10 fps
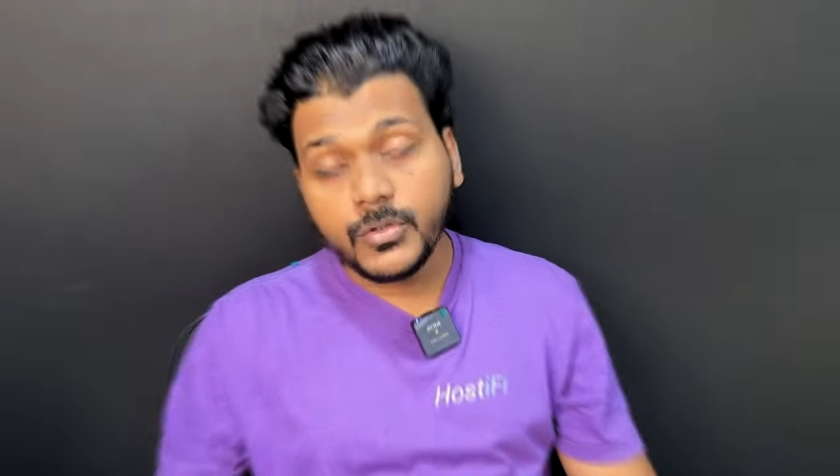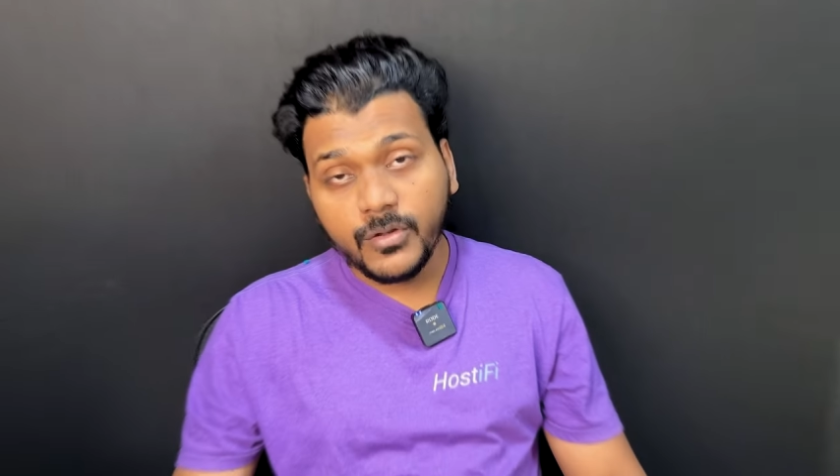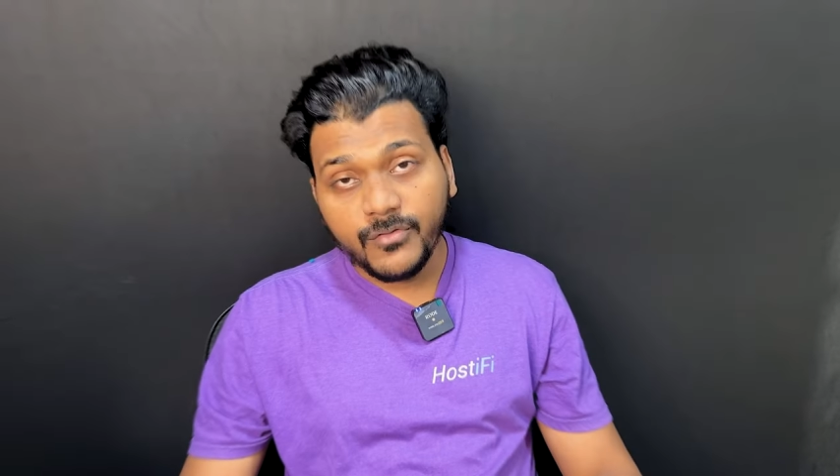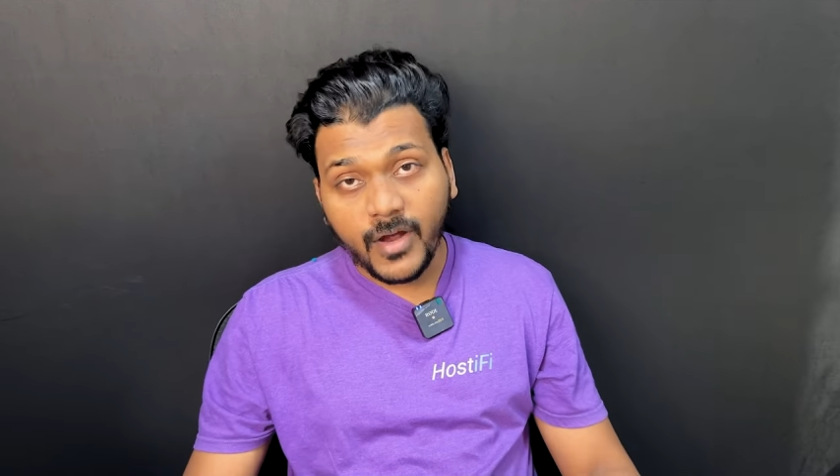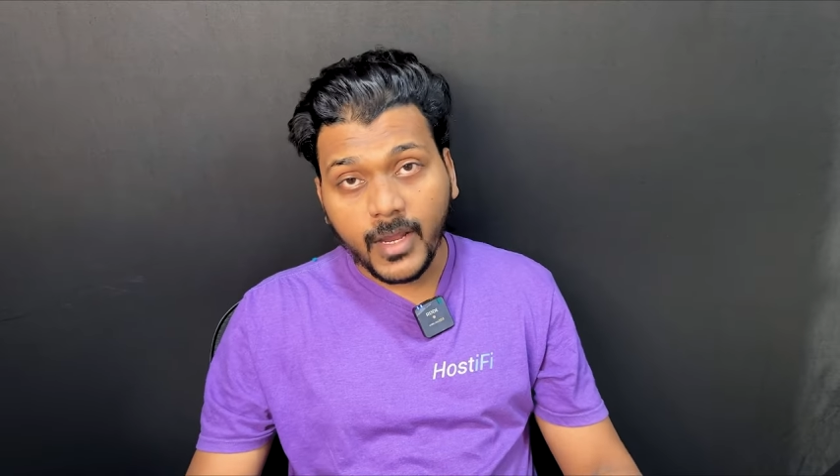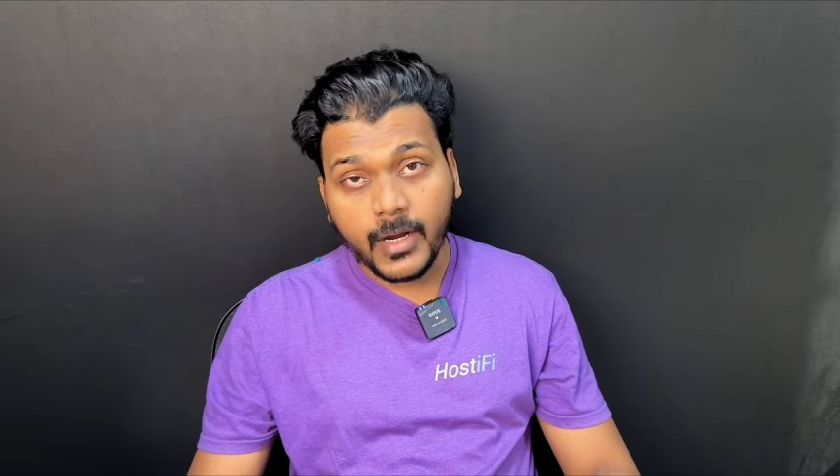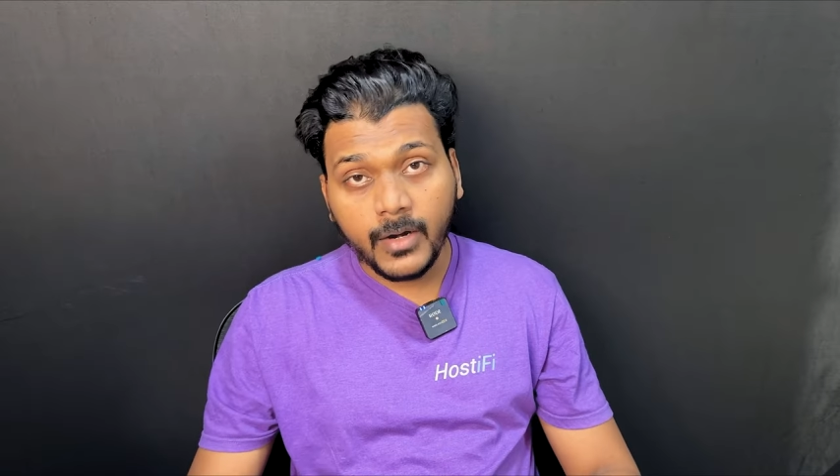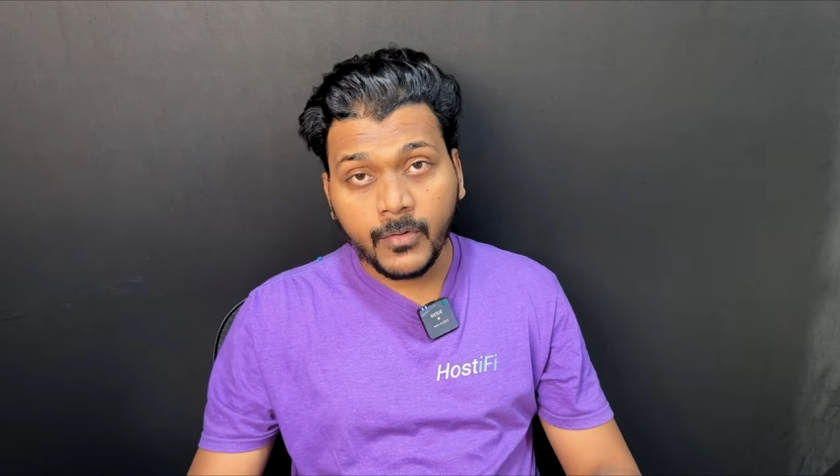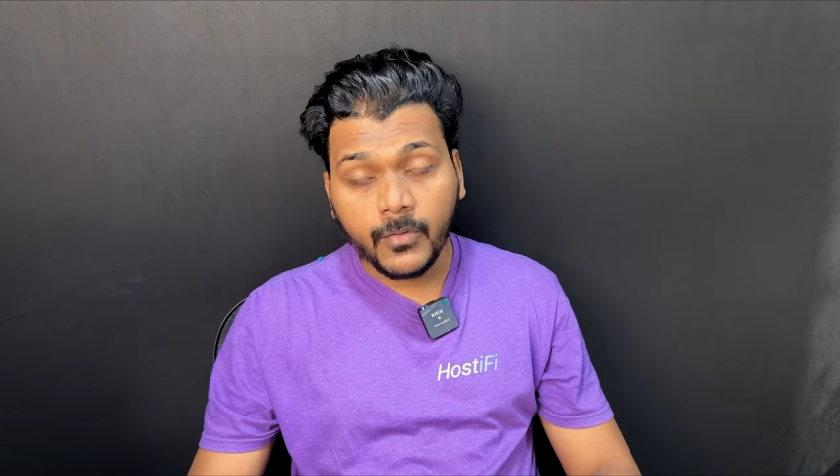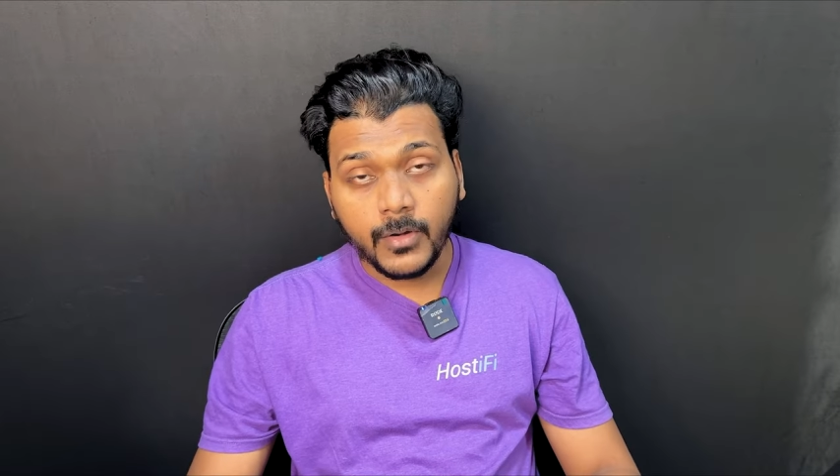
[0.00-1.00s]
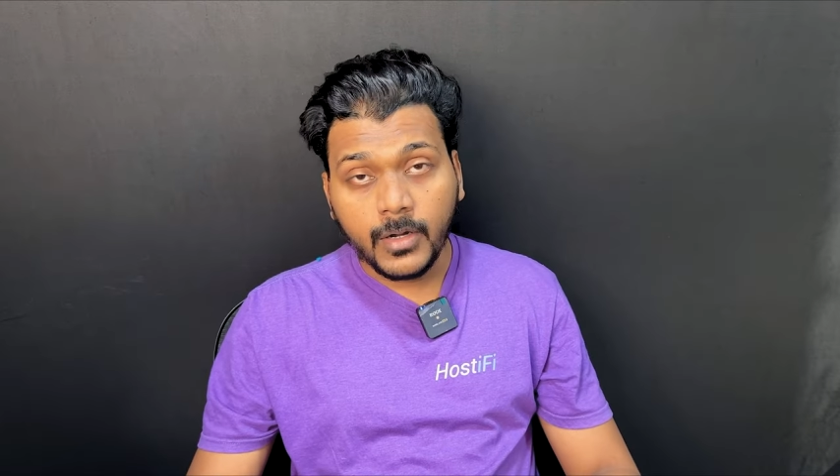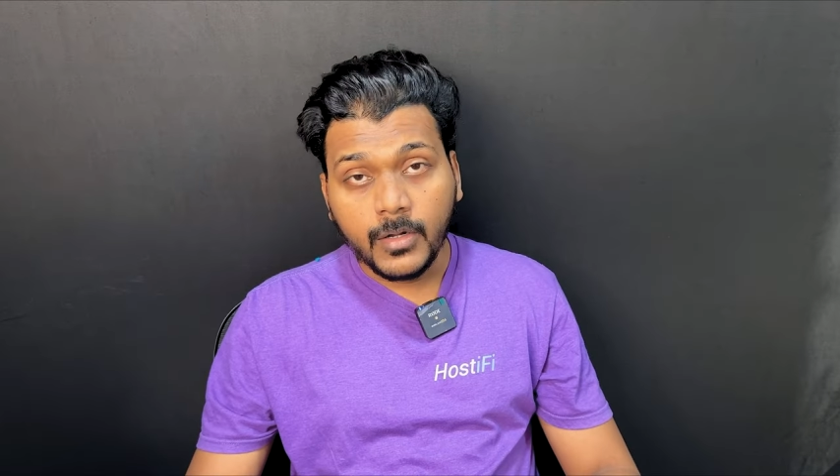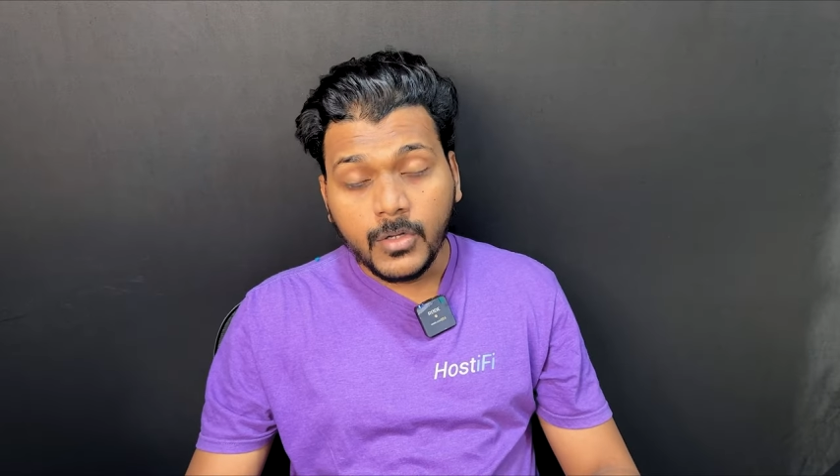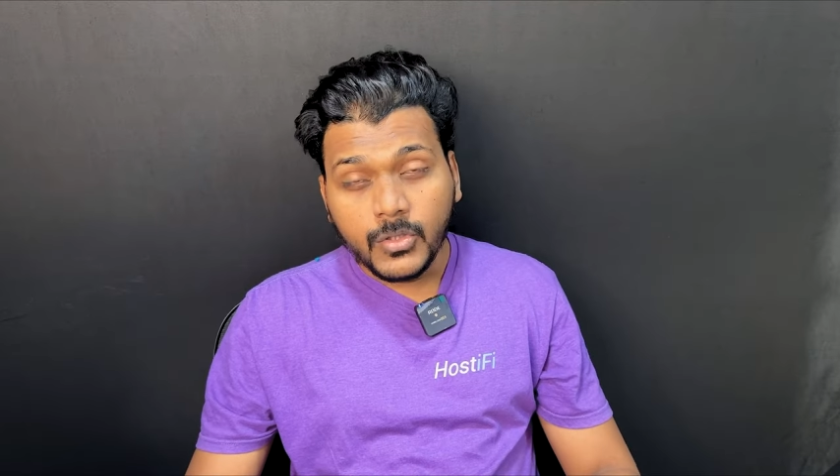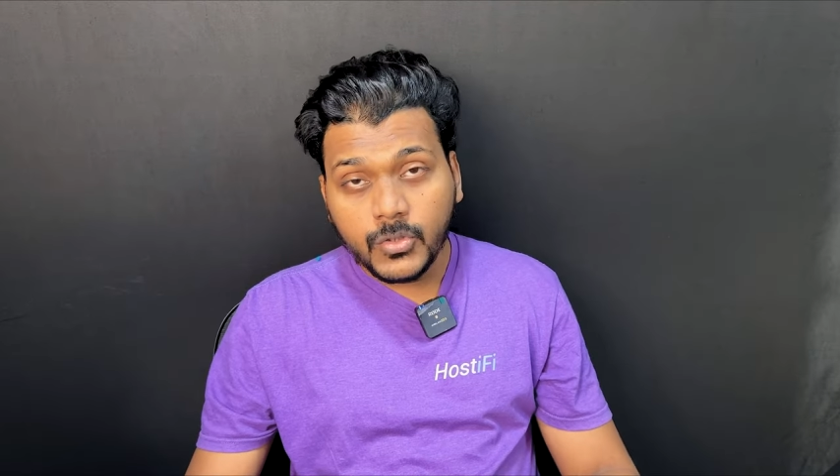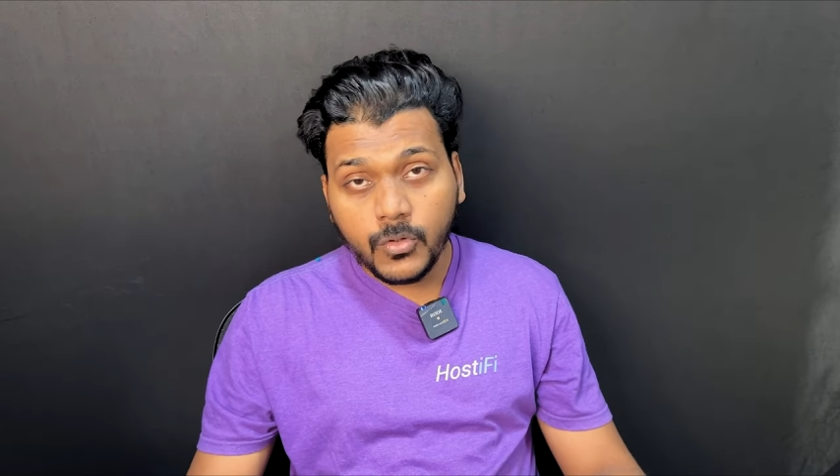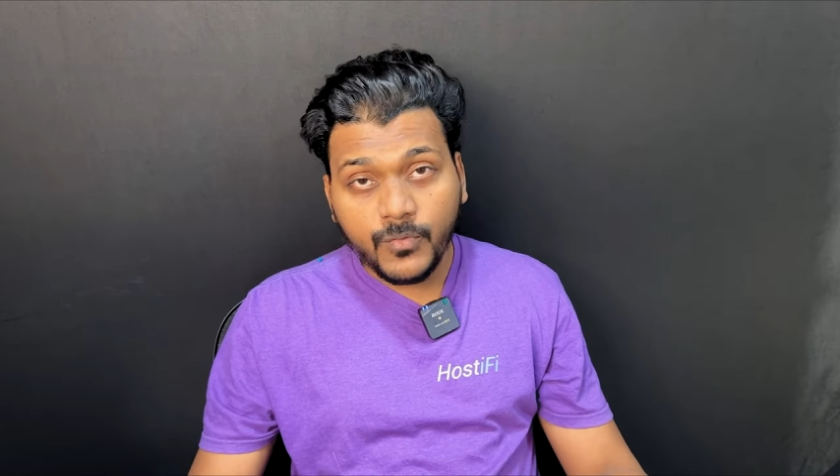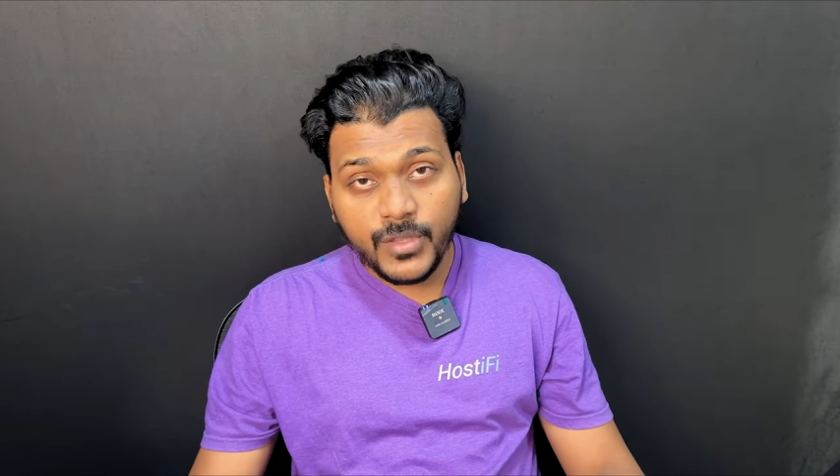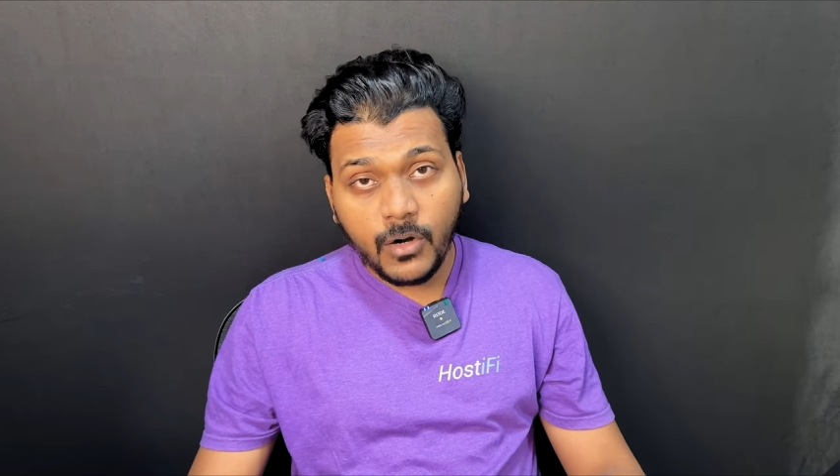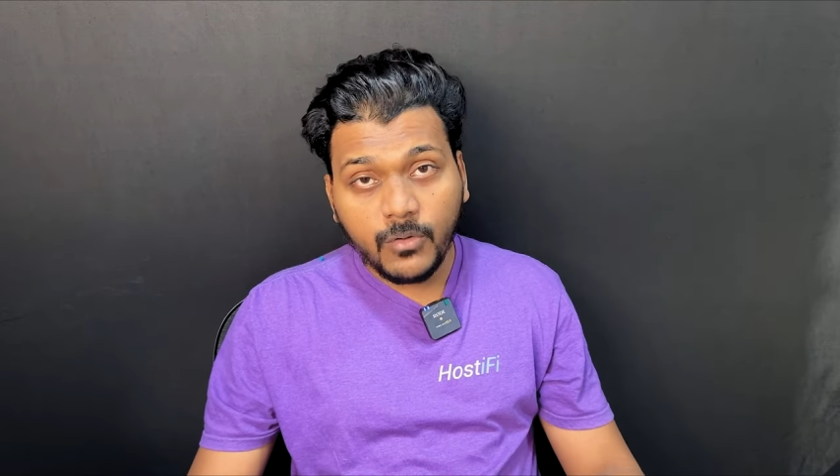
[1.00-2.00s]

UniFi controller. So without